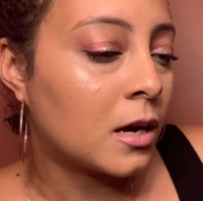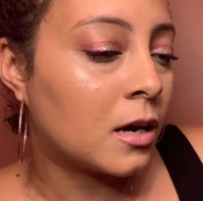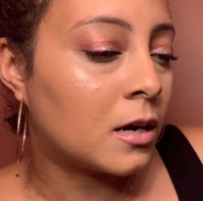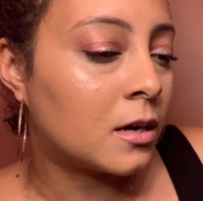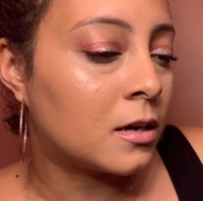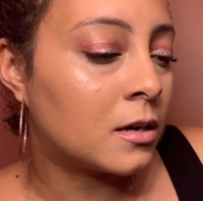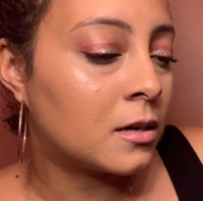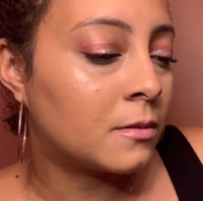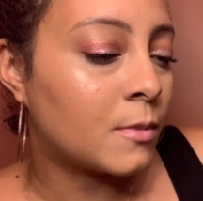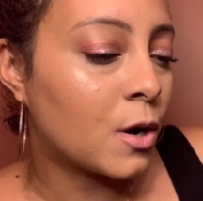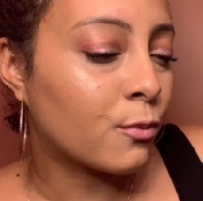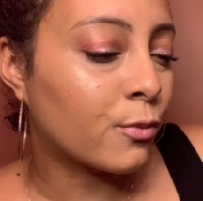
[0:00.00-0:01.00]

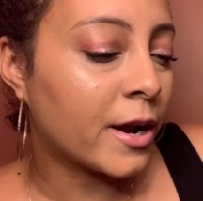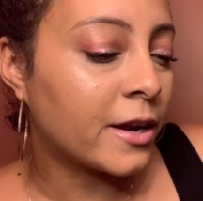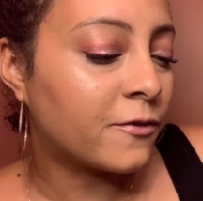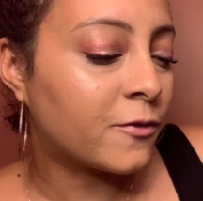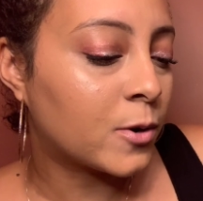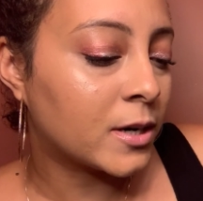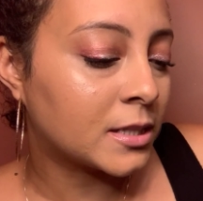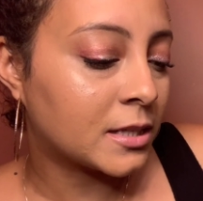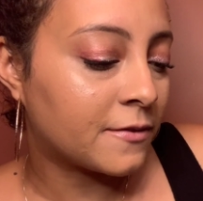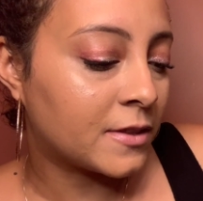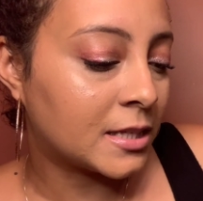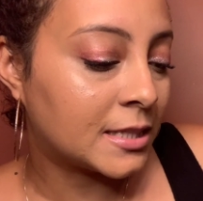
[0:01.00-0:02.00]
Rainforest
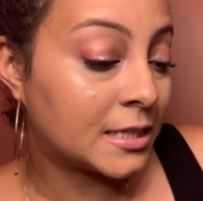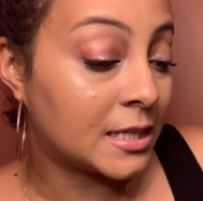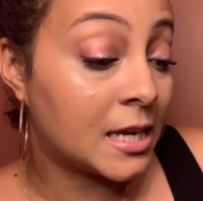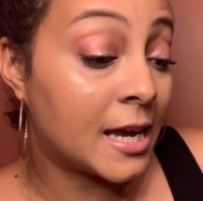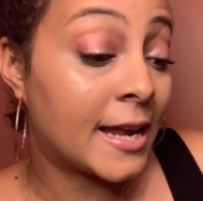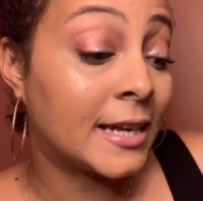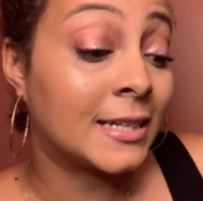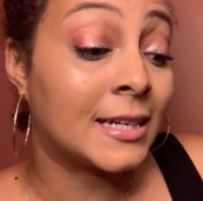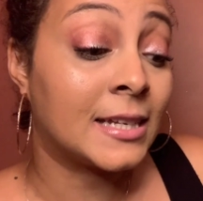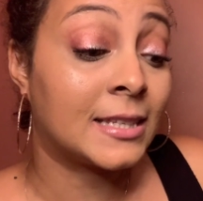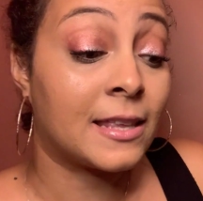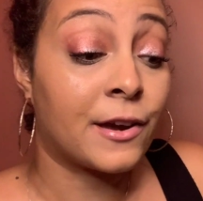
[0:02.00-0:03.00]
of the Sea, and it
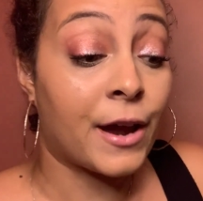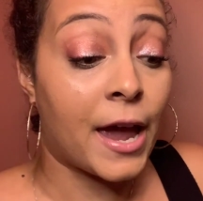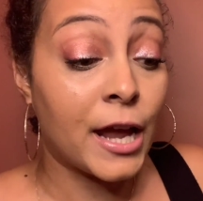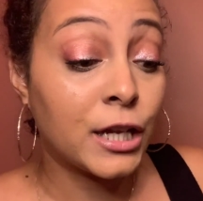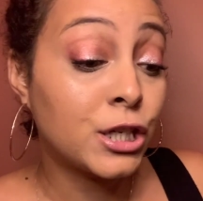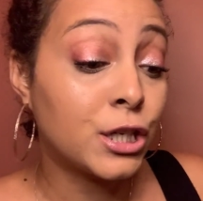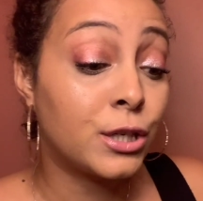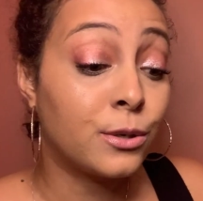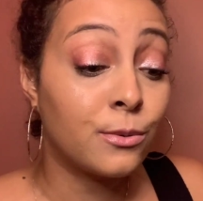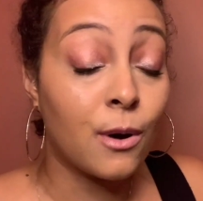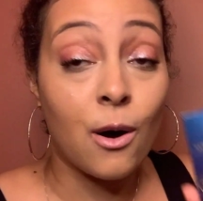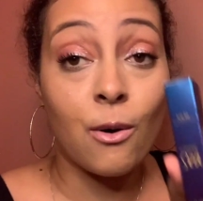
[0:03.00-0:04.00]
is their
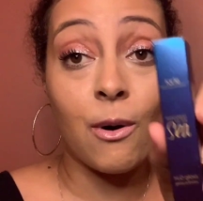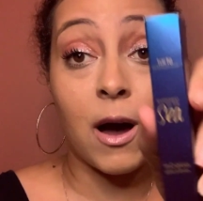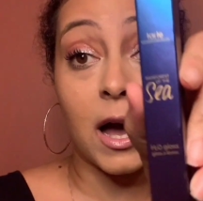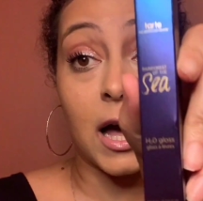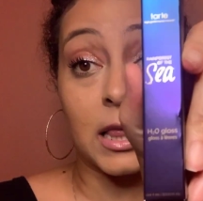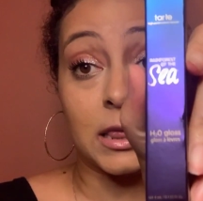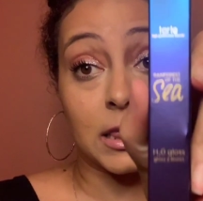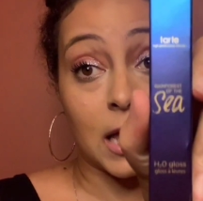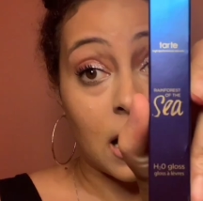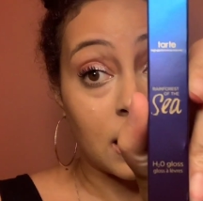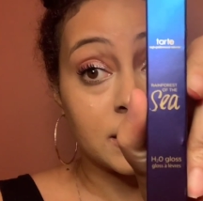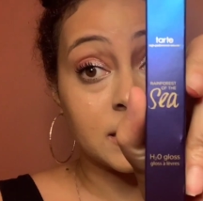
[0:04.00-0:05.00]
H2O
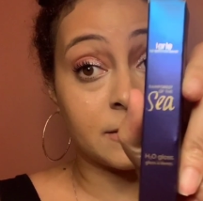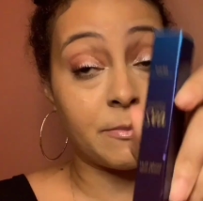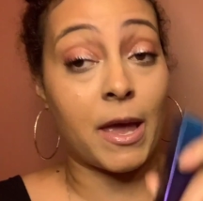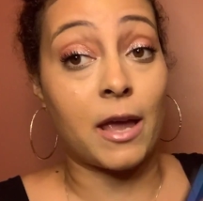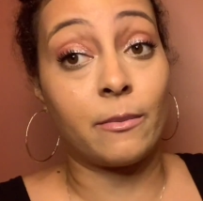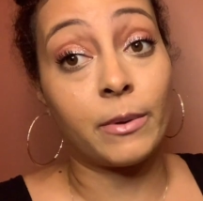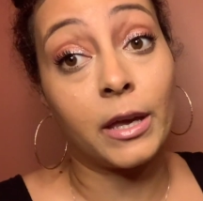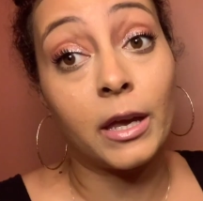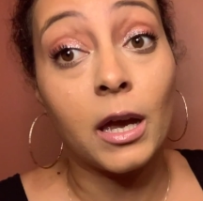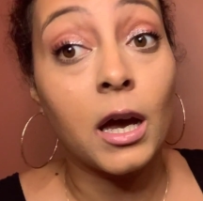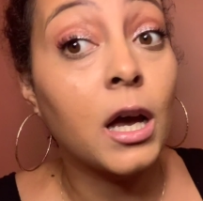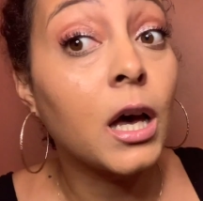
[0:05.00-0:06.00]
gloss,
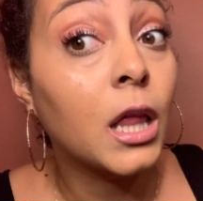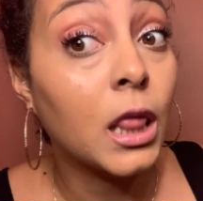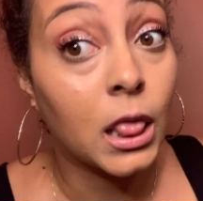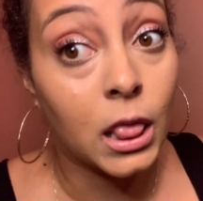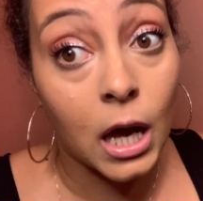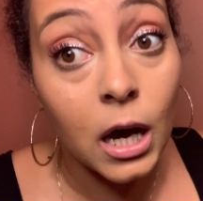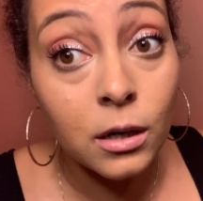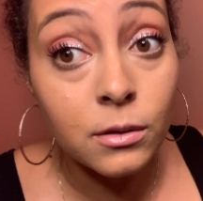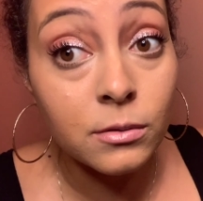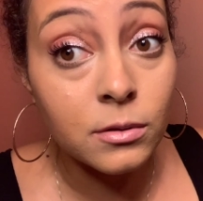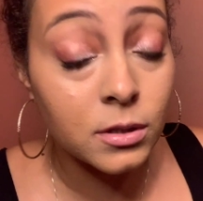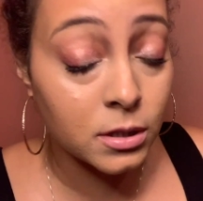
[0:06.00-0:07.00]
baby,
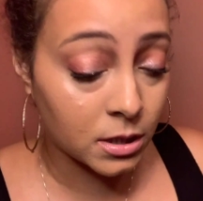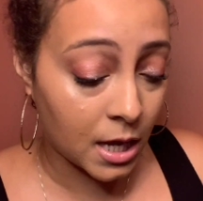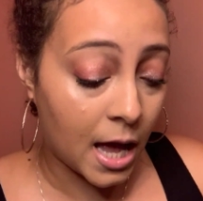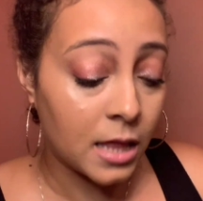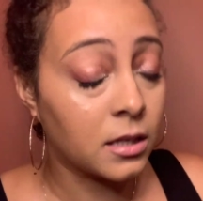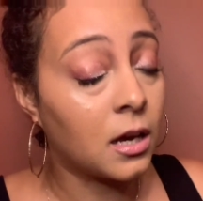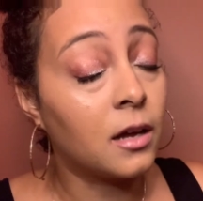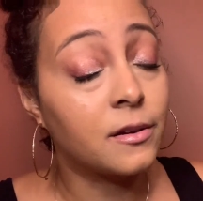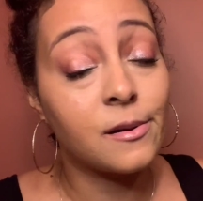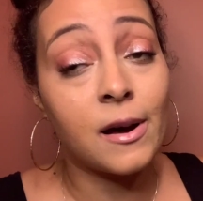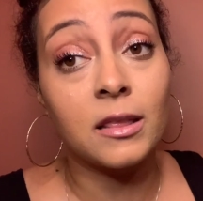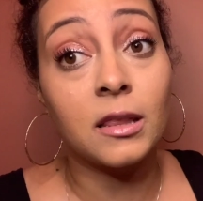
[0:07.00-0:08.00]
gloss. Y'all
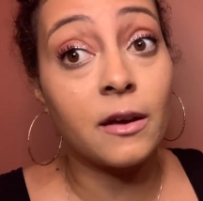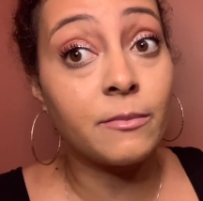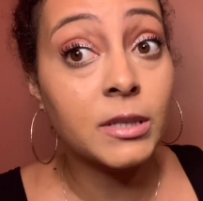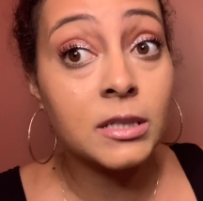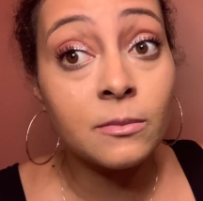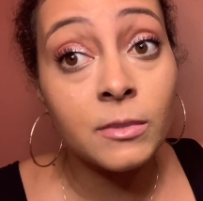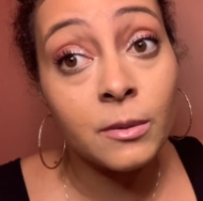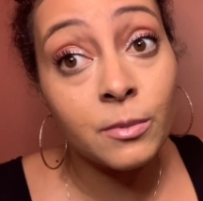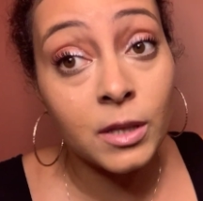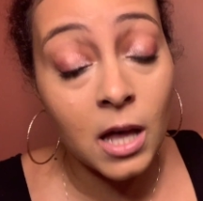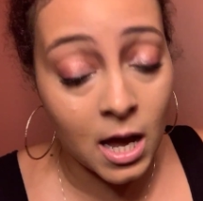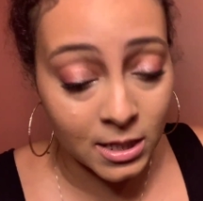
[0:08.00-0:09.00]
know I love me some lip
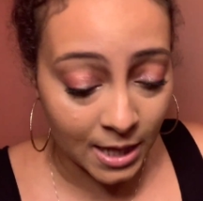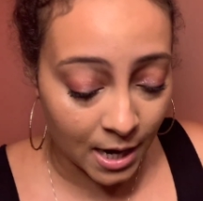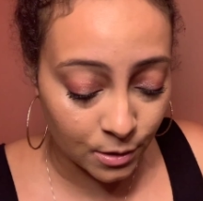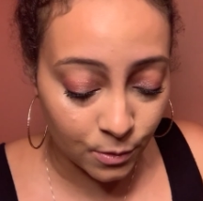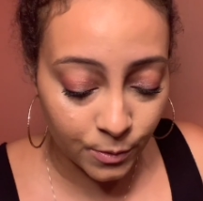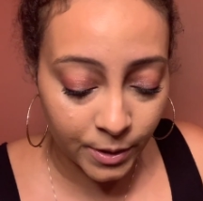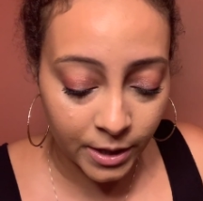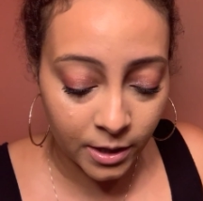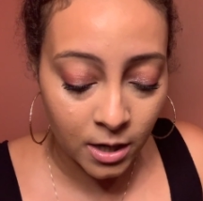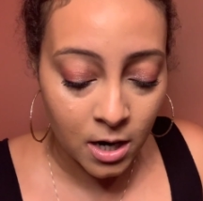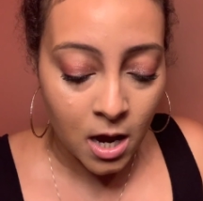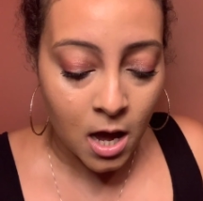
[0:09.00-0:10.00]
gloss. I don't
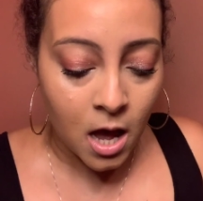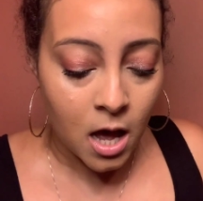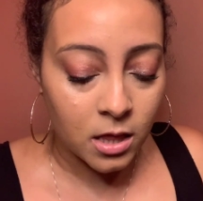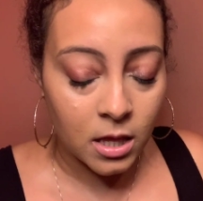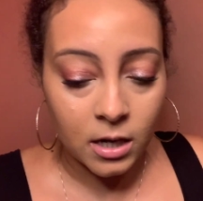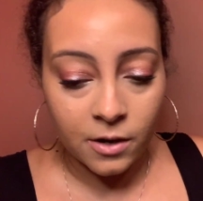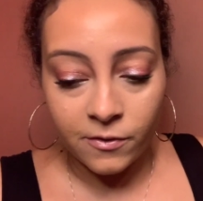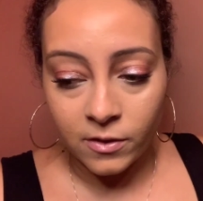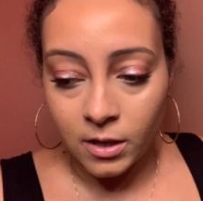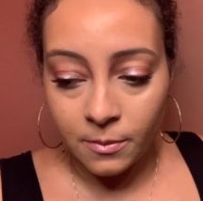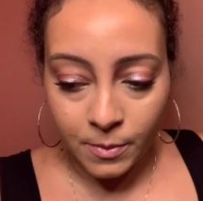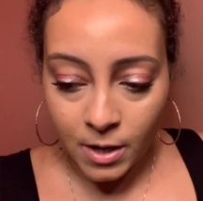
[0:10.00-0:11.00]
wear a lot of
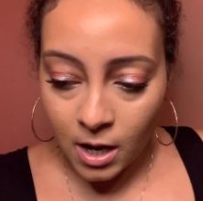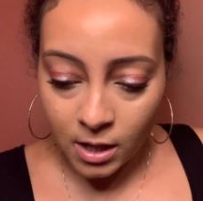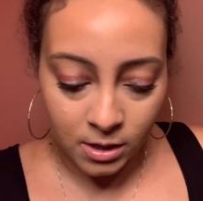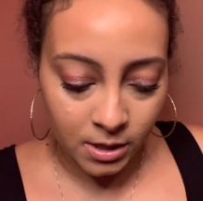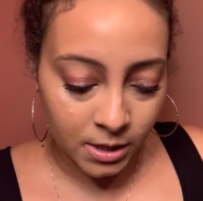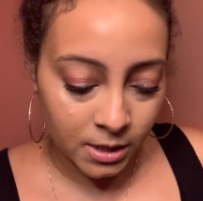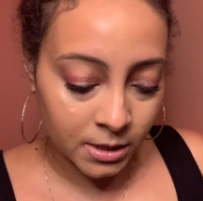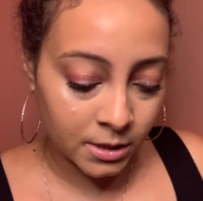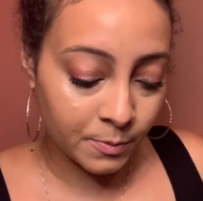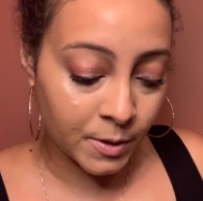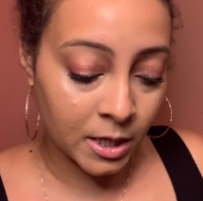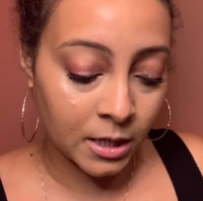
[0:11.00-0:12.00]
lip colors,
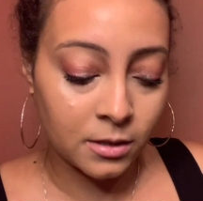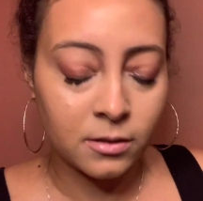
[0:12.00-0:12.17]
but...